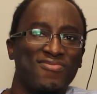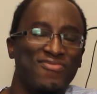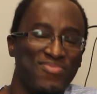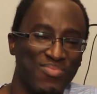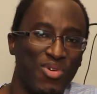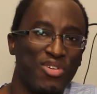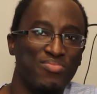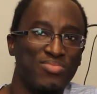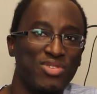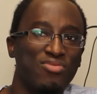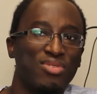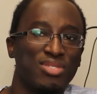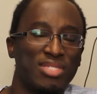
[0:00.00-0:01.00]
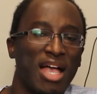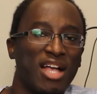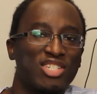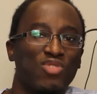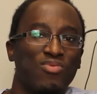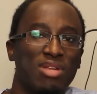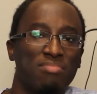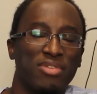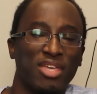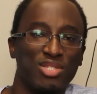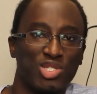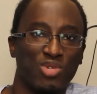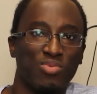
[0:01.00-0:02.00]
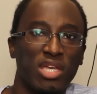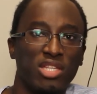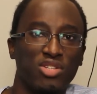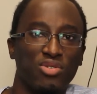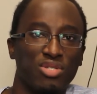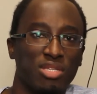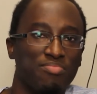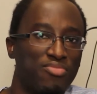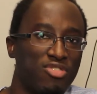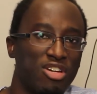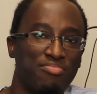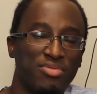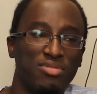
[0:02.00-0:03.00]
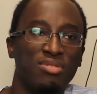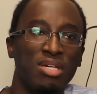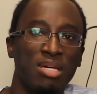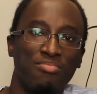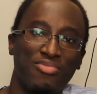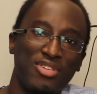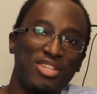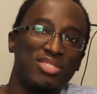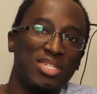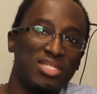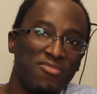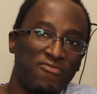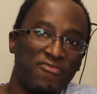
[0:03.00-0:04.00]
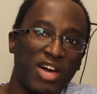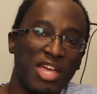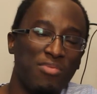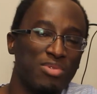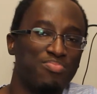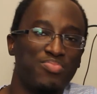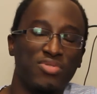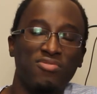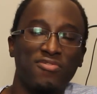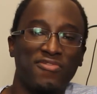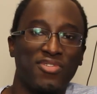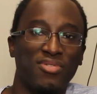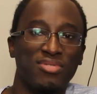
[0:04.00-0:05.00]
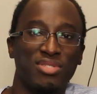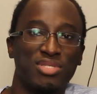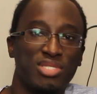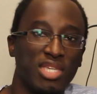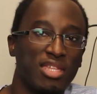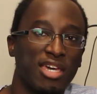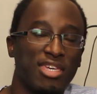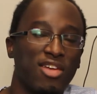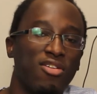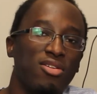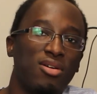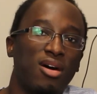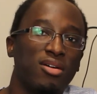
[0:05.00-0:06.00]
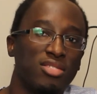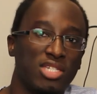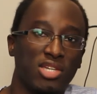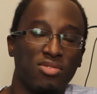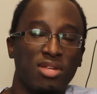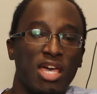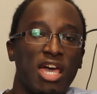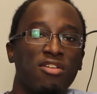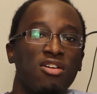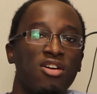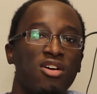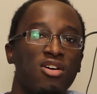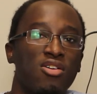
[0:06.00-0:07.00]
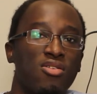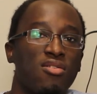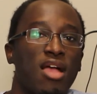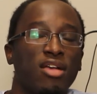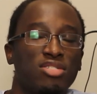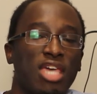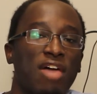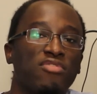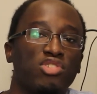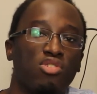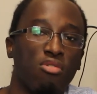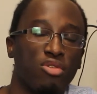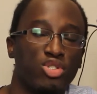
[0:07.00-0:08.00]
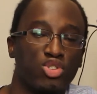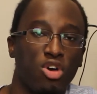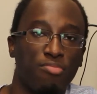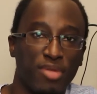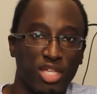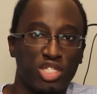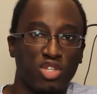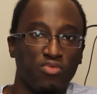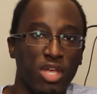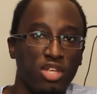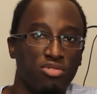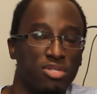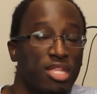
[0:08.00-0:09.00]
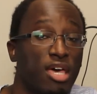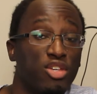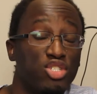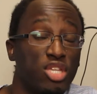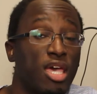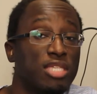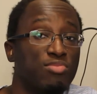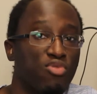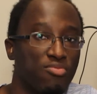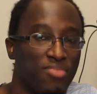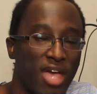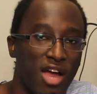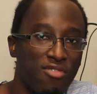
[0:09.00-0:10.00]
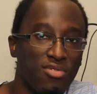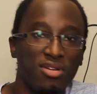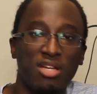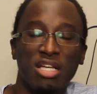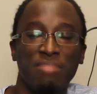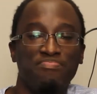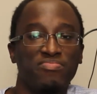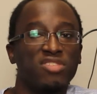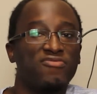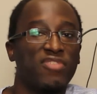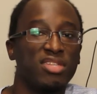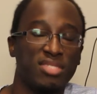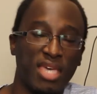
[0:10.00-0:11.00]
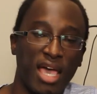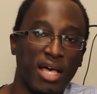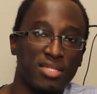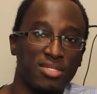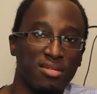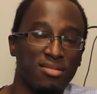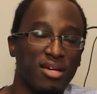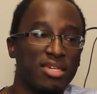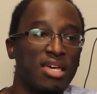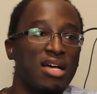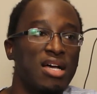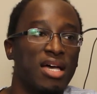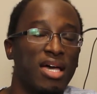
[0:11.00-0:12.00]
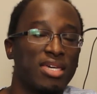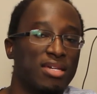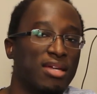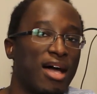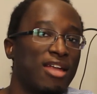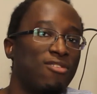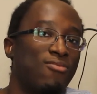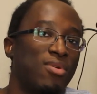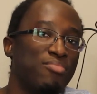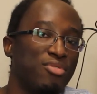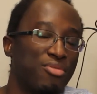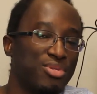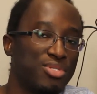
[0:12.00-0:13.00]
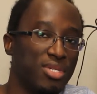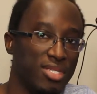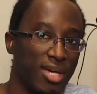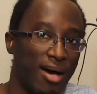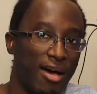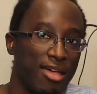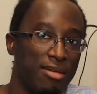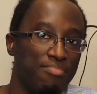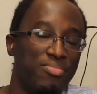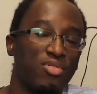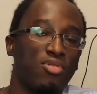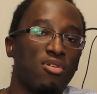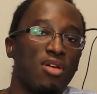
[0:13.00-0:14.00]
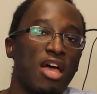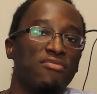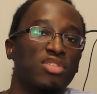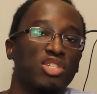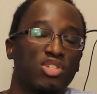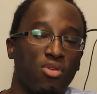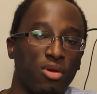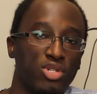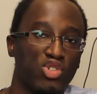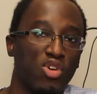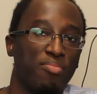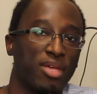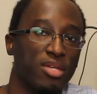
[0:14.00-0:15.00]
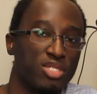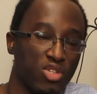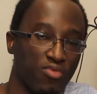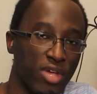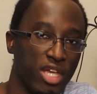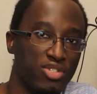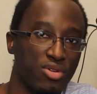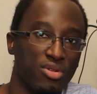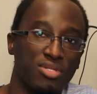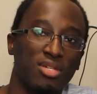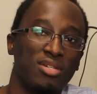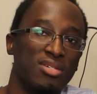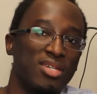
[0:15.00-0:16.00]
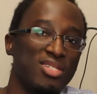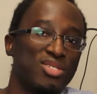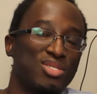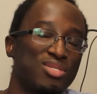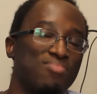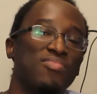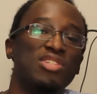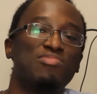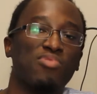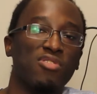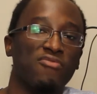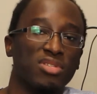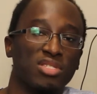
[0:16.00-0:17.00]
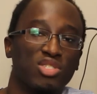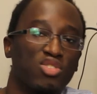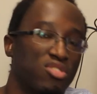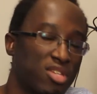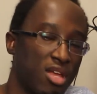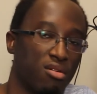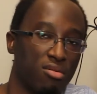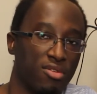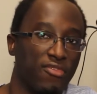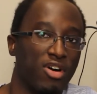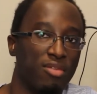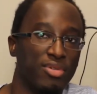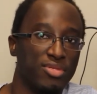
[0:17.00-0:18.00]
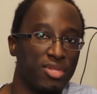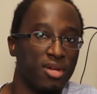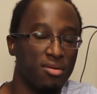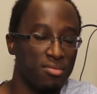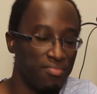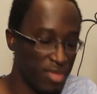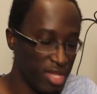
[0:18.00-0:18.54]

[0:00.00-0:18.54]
Mucus actually went up against the Rangers and put up a pretty decent fight was beautiful, and to see that carried on here and her actually having courage to go up against the Rangers now that she has more power is fantastic. Like, again, I don't want Mucus to die, but her having the courage to go up against the Rangers, it's perfect. It's good character development there.